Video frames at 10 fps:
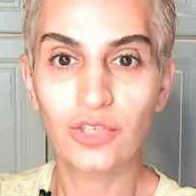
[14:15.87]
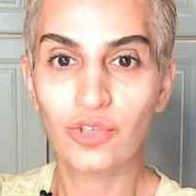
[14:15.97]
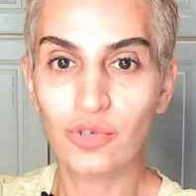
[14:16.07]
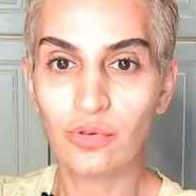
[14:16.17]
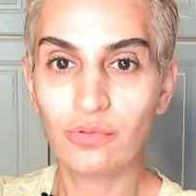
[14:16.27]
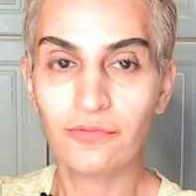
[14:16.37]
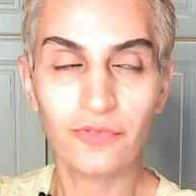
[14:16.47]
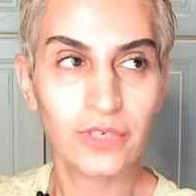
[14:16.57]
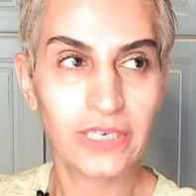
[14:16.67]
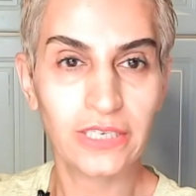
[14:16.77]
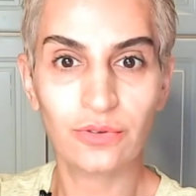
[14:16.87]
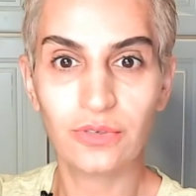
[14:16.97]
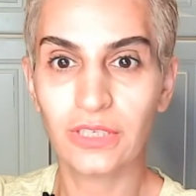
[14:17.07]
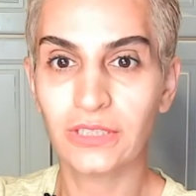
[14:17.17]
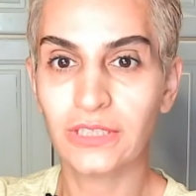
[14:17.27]
Don't forget to
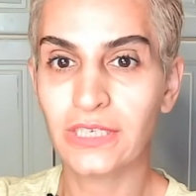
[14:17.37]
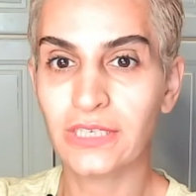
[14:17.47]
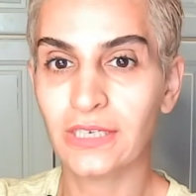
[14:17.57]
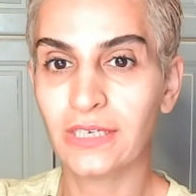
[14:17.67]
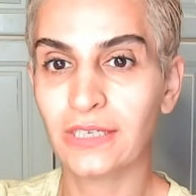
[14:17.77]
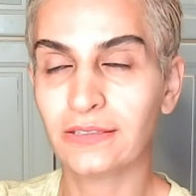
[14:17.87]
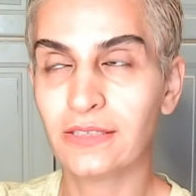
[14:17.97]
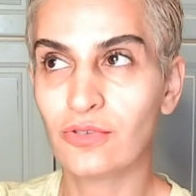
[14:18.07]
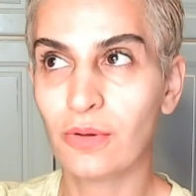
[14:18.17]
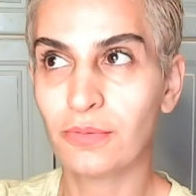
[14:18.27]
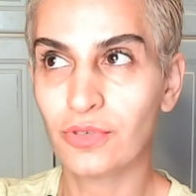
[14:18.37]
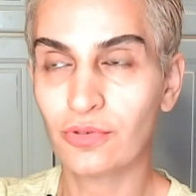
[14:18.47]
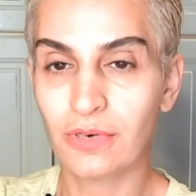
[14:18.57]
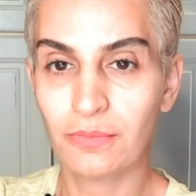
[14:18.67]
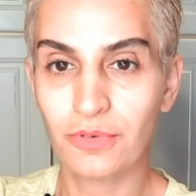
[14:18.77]
click uh, the
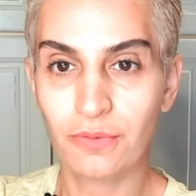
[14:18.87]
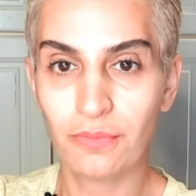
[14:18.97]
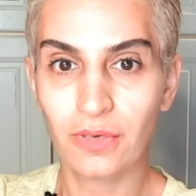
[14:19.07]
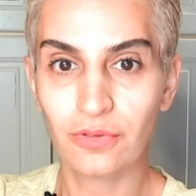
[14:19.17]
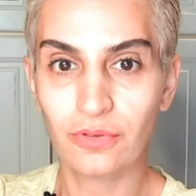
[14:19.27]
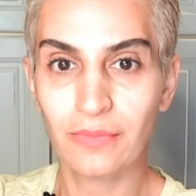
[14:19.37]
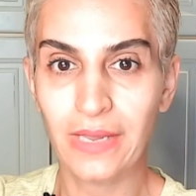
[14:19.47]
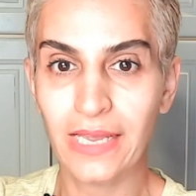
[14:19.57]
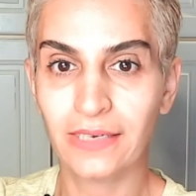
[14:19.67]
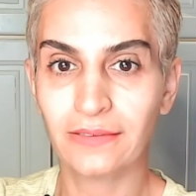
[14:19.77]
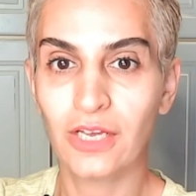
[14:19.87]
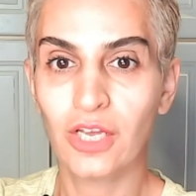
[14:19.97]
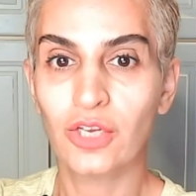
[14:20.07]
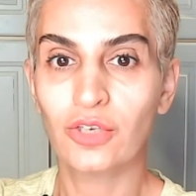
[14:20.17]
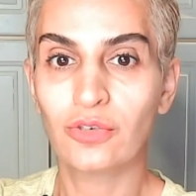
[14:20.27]
subscription button and
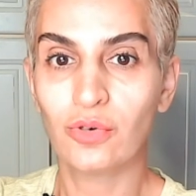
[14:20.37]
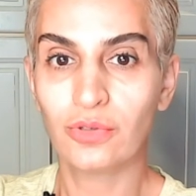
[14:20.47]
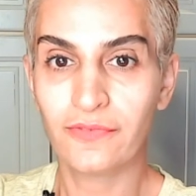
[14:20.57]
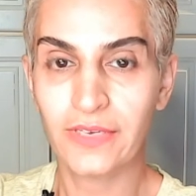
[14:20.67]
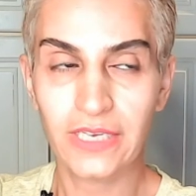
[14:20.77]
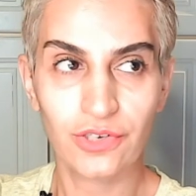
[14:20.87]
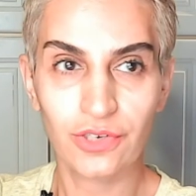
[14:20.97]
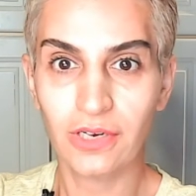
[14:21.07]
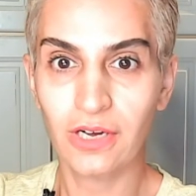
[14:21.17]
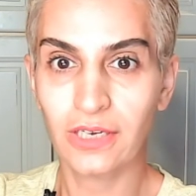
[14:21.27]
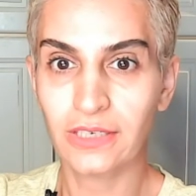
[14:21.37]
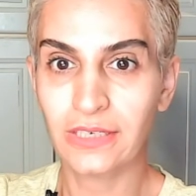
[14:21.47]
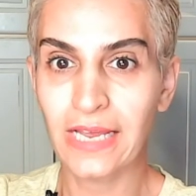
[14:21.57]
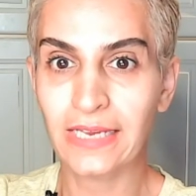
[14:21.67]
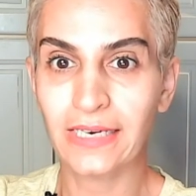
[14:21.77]
notification
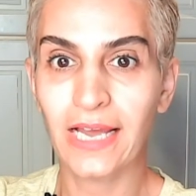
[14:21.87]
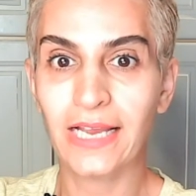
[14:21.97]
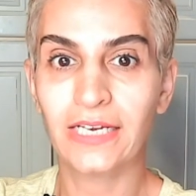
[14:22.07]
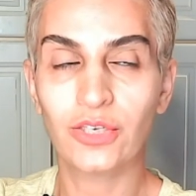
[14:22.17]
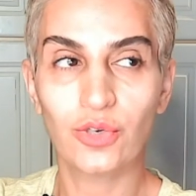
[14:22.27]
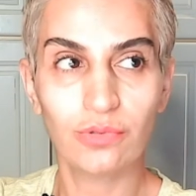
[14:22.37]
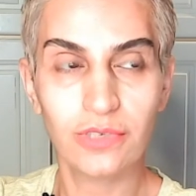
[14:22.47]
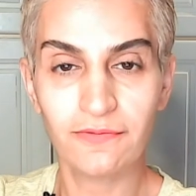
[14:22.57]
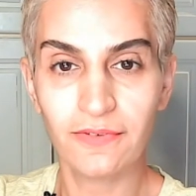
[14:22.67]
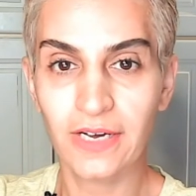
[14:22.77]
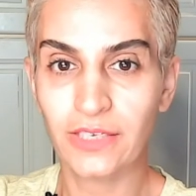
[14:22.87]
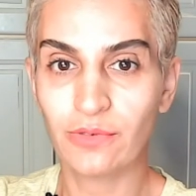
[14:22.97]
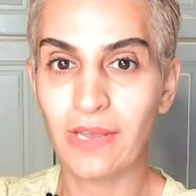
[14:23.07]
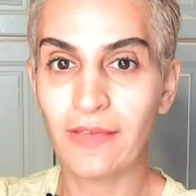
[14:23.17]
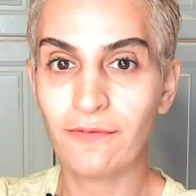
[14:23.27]
icon, and I'll notify
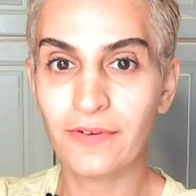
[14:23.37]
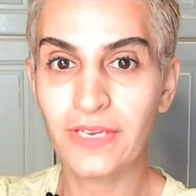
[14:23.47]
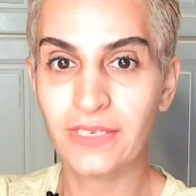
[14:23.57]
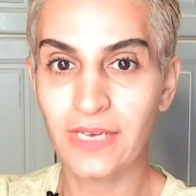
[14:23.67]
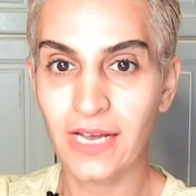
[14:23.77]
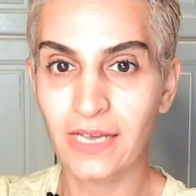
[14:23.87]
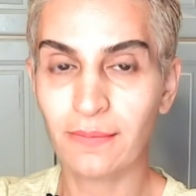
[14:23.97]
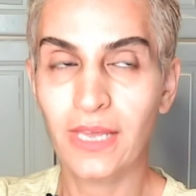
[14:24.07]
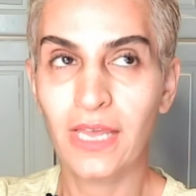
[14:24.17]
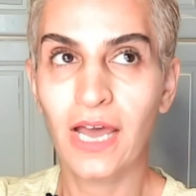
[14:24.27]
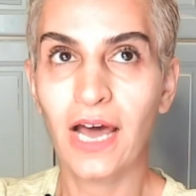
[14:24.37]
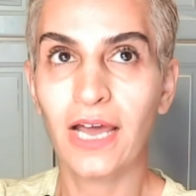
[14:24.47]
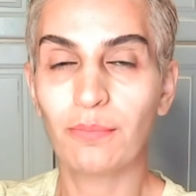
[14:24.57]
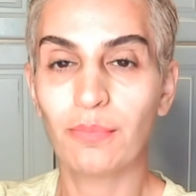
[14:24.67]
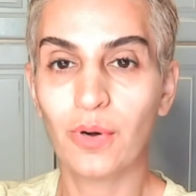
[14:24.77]
you every time
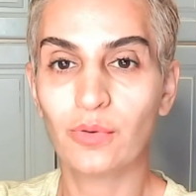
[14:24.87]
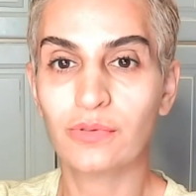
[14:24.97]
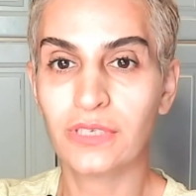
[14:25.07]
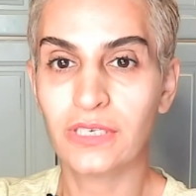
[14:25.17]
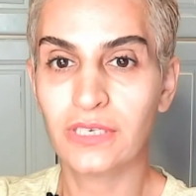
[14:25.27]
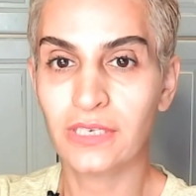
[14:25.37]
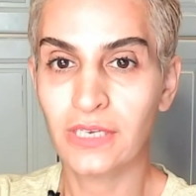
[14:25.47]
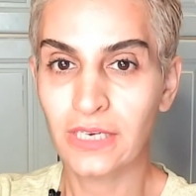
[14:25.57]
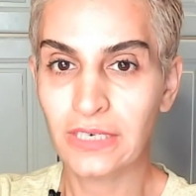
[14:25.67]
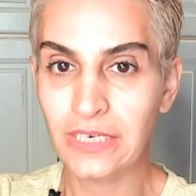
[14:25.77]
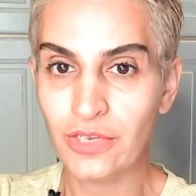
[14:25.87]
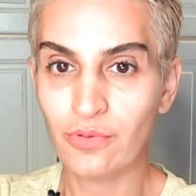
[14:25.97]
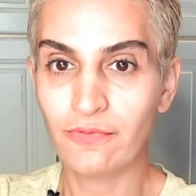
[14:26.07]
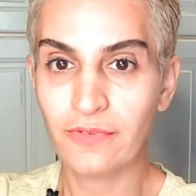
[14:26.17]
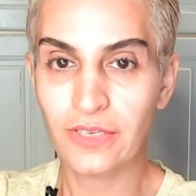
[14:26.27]
I post uh,
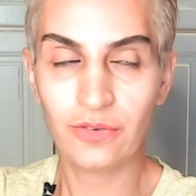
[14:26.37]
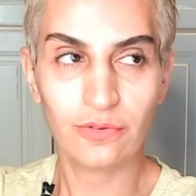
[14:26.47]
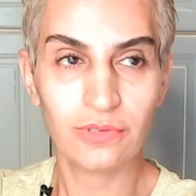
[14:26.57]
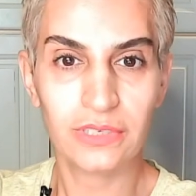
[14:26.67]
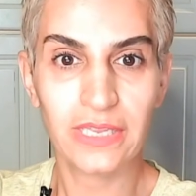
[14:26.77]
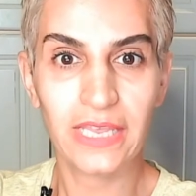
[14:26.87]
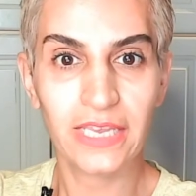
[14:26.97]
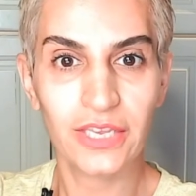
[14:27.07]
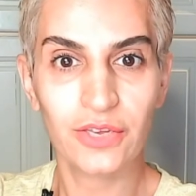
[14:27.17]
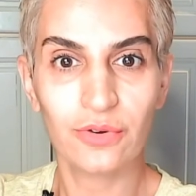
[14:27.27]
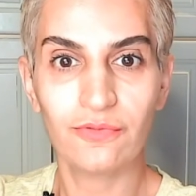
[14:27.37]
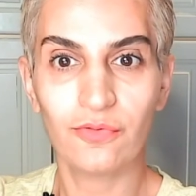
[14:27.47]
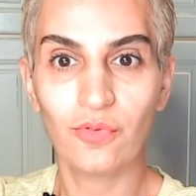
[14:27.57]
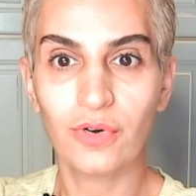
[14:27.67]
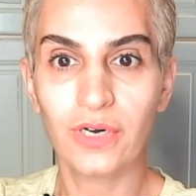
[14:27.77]
new videos. Thank you
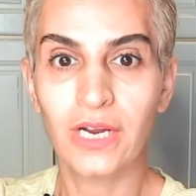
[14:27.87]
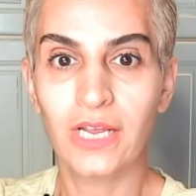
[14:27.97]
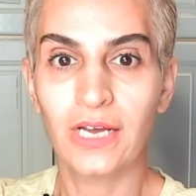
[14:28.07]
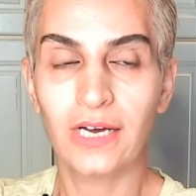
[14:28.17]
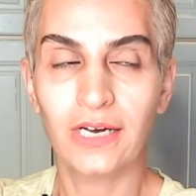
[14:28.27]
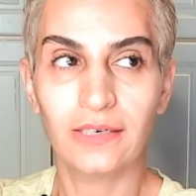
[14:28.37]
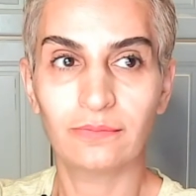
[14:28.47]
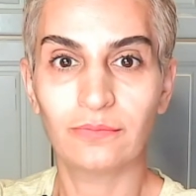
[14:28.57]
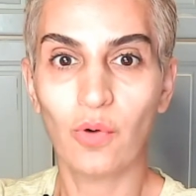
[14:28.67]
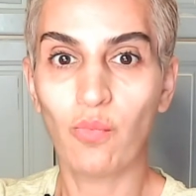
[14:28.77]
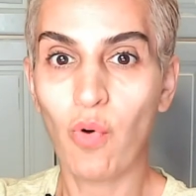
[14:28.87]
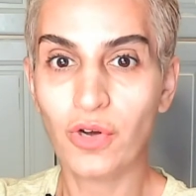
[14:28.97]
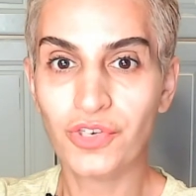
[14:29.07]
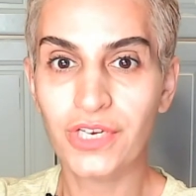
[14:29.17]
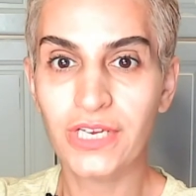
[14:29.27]
for um,
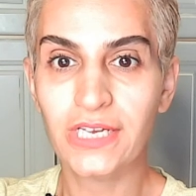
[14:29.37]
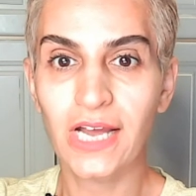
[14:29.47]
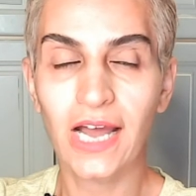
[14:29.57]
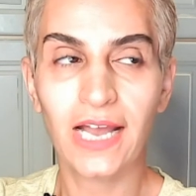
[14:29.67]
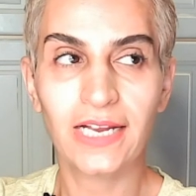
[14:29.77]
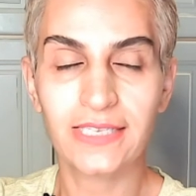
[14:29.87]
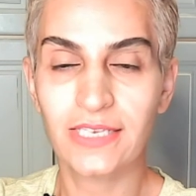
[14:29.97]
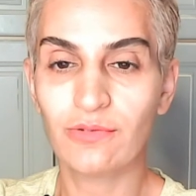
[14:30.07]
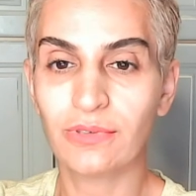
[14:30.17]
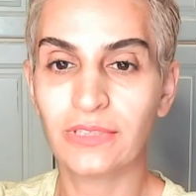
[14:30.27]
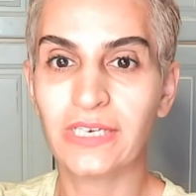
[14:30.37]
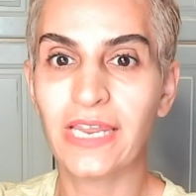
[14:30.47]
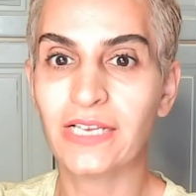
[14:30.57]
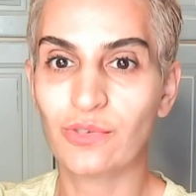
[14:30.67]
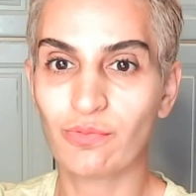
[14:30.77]
watching. I'll see you on the
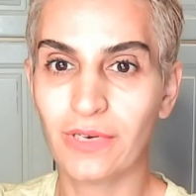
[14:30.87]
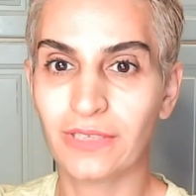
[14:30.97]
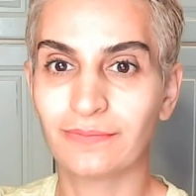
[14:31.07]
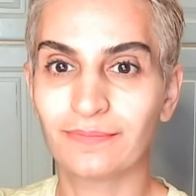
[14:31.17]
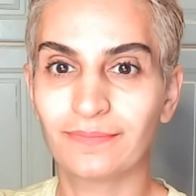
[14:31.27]
next one.